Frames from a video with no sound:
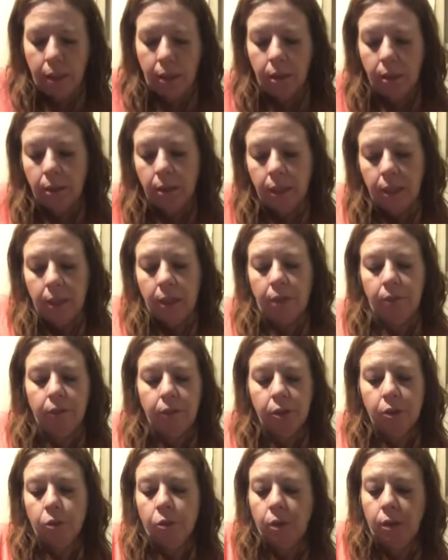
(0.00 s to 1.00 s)
And then after
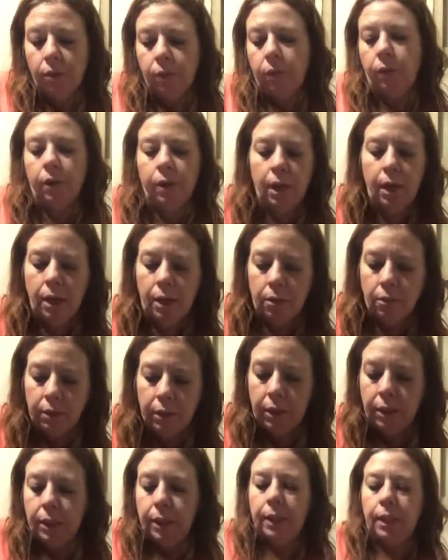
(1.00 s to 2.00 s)
24
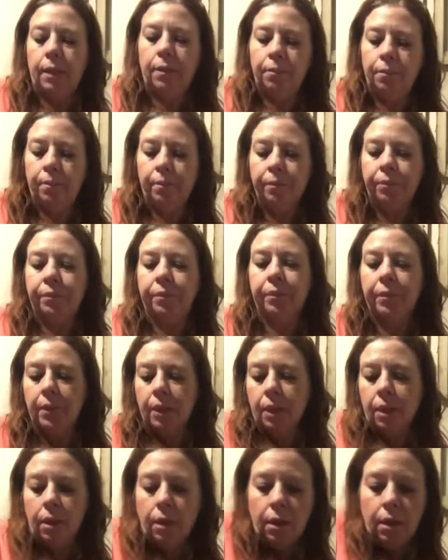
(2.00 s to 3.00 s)
hours,
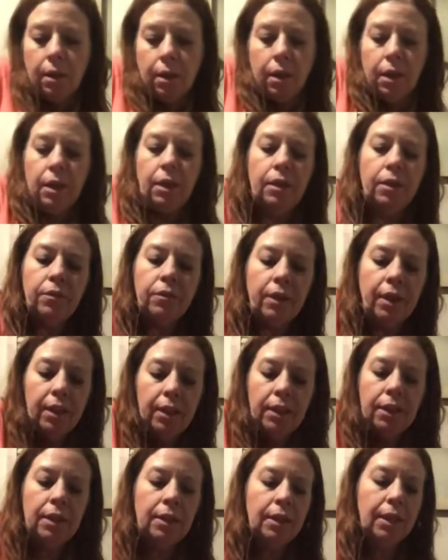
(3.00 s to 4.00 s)
it's ready
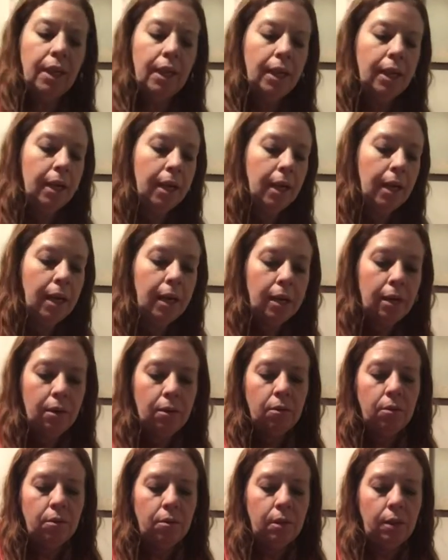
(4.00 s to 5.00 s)
to take
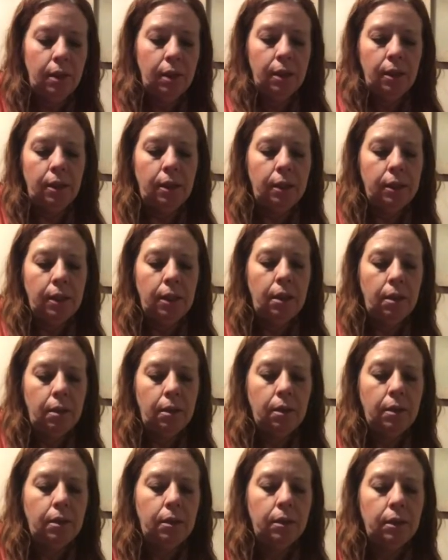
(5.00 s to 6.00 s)
out and it's
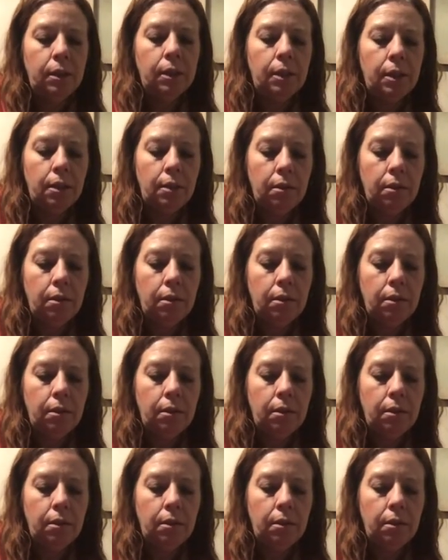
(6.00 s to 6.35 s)
hardened.